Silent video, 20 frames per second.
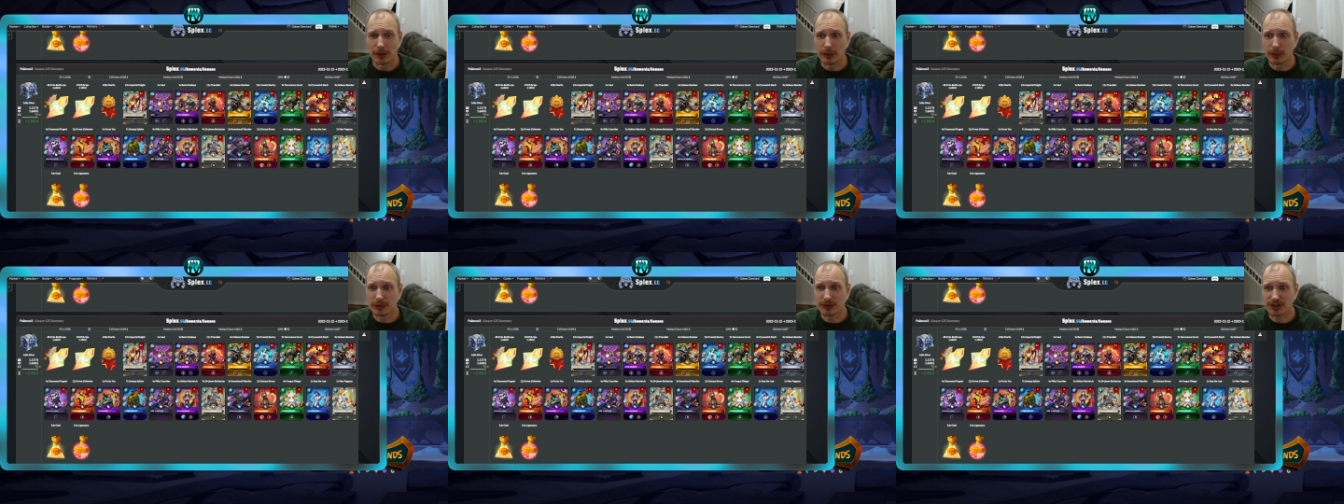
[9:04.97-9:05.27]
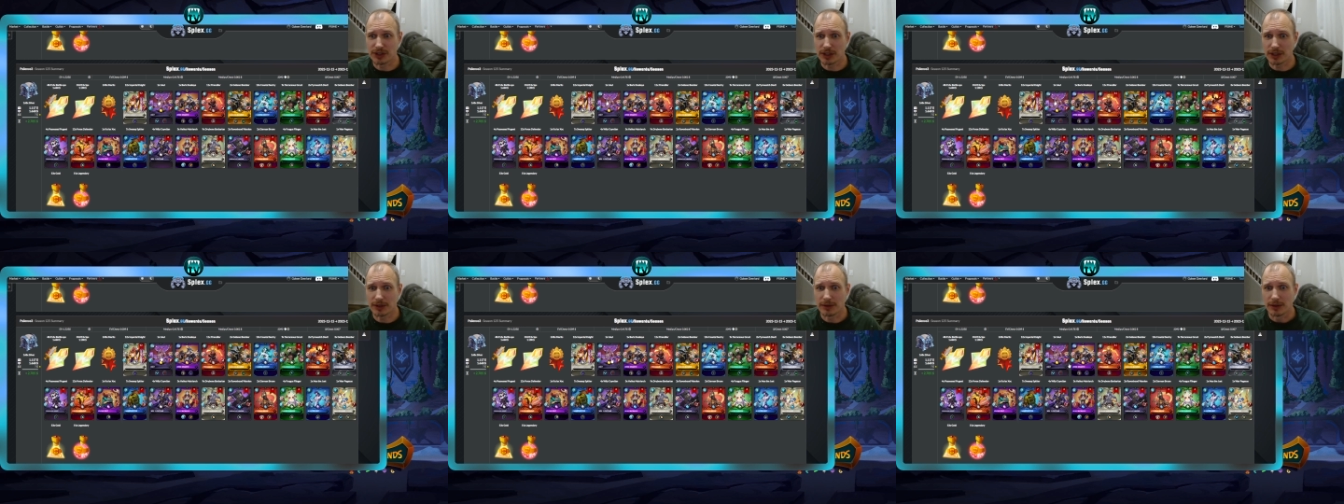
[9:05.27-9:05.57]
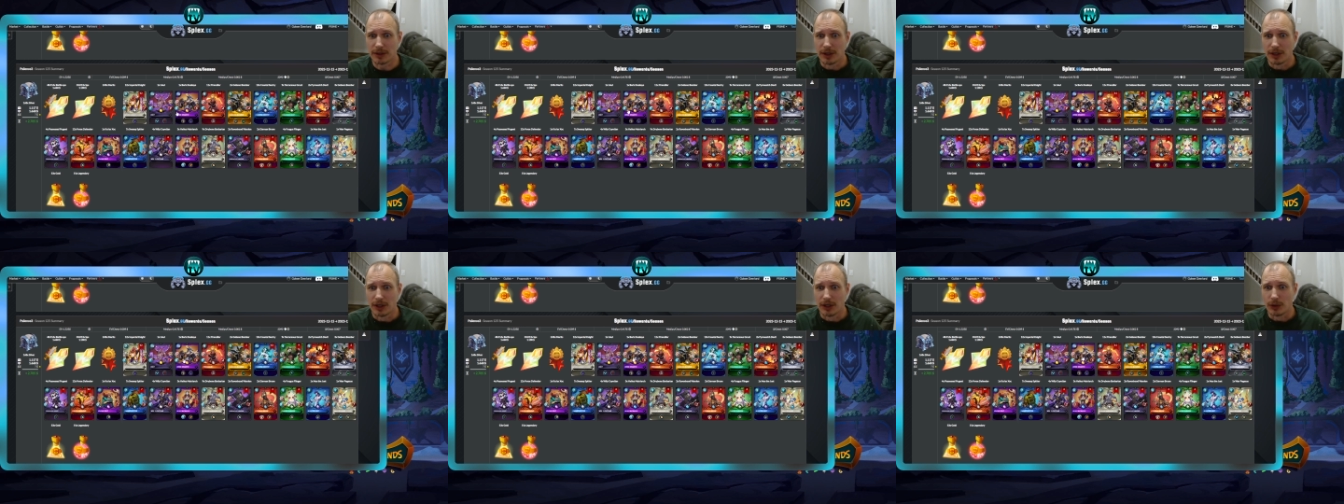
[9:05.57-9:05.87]
Usut,
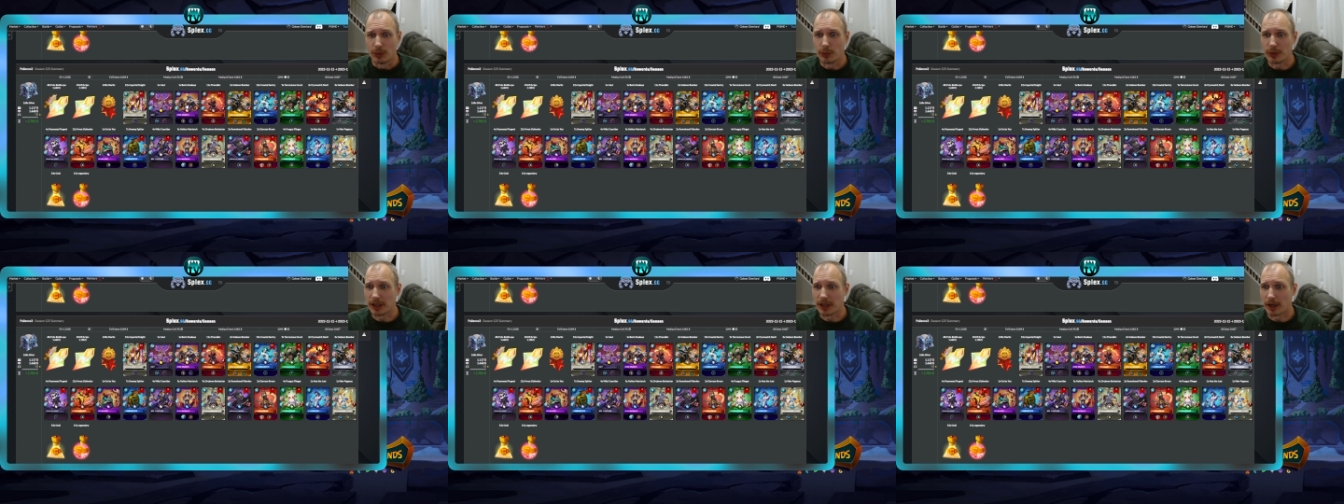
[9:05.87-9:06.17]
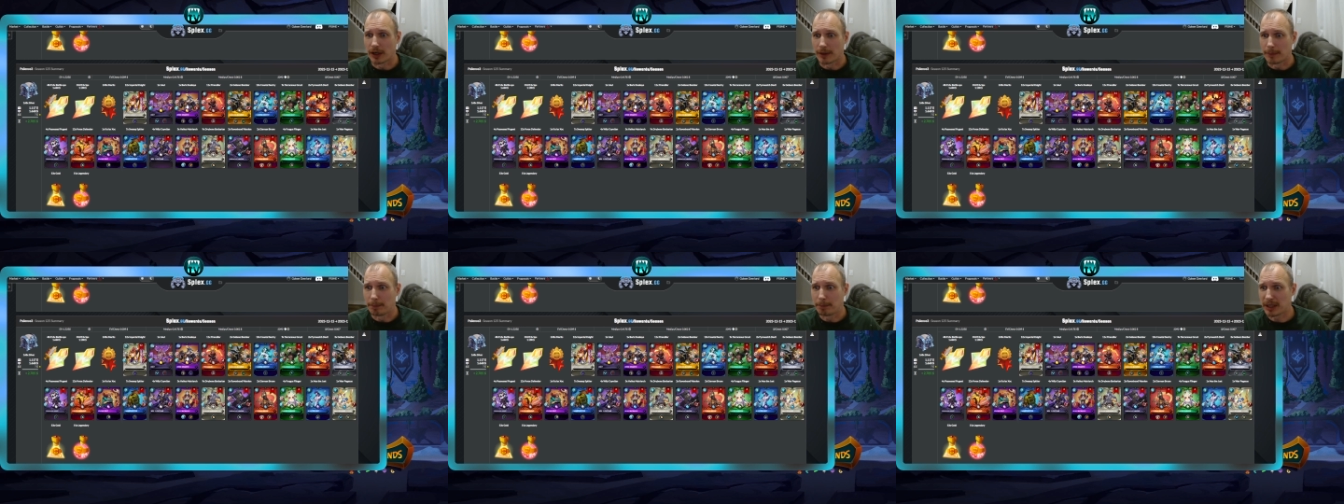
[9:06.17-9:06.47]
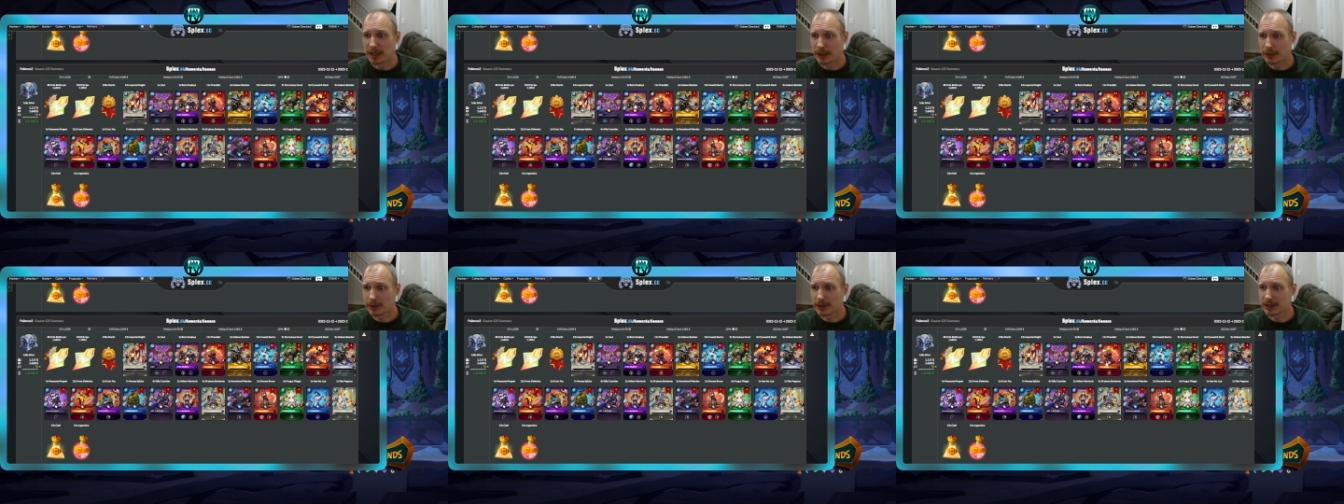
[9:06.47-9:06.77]
we got a
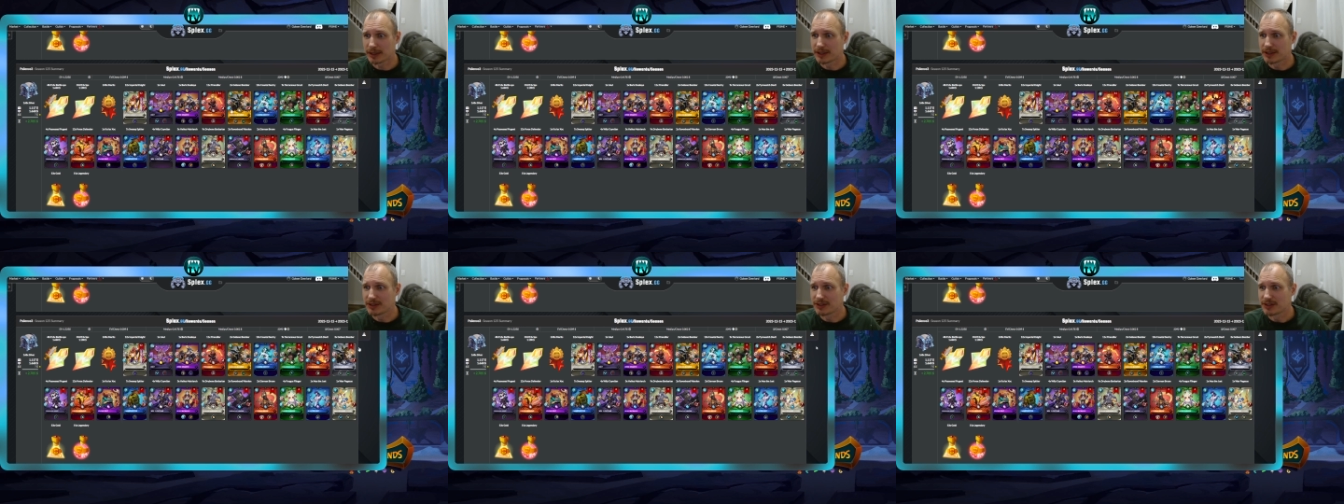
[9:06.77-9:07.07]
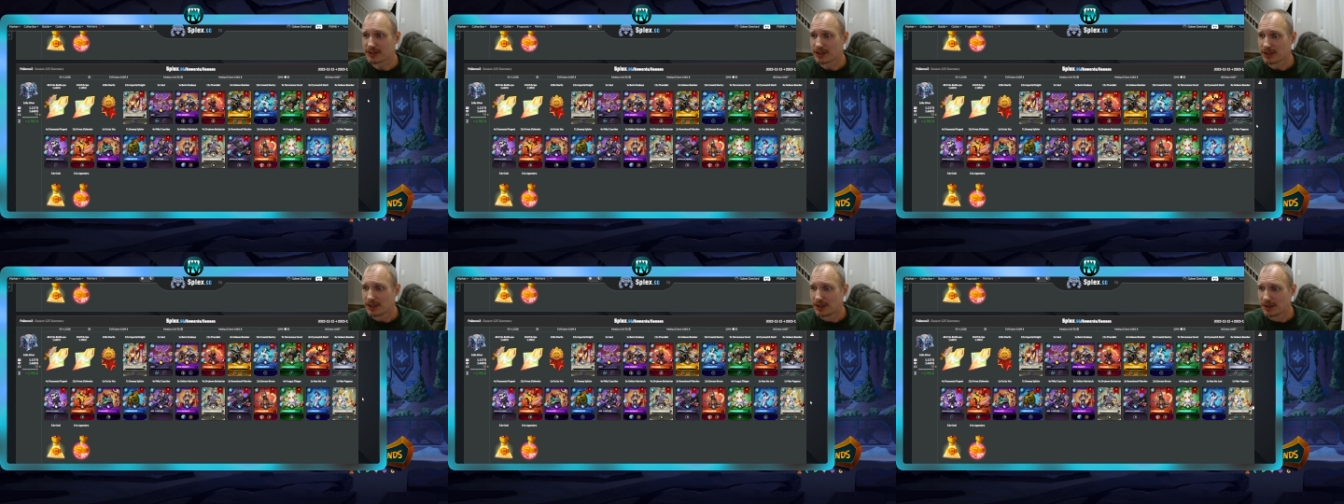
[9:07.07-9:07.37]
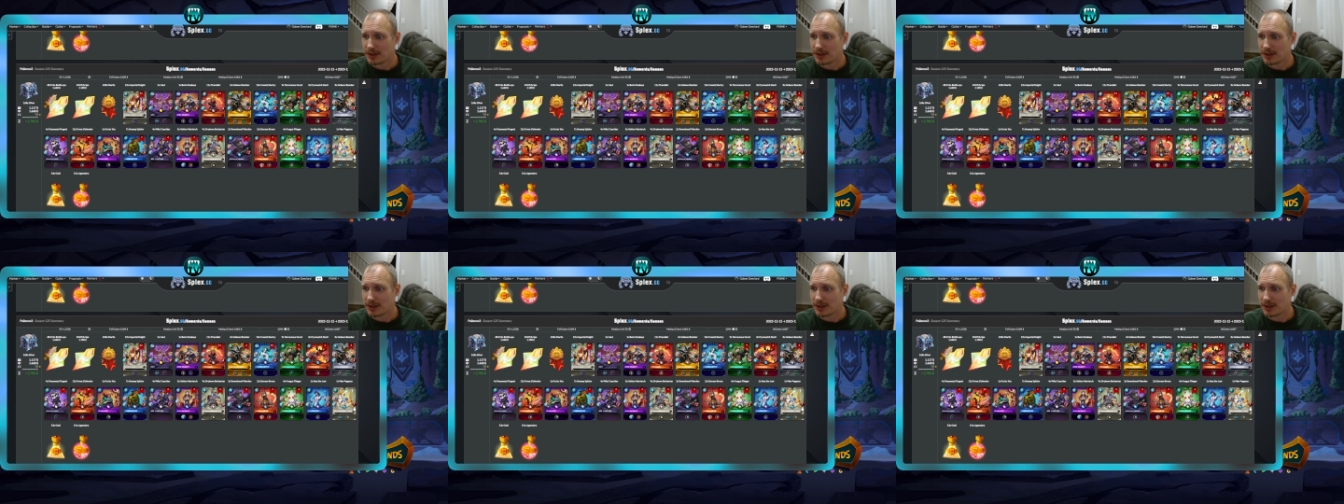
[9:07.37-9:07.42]
Barracks,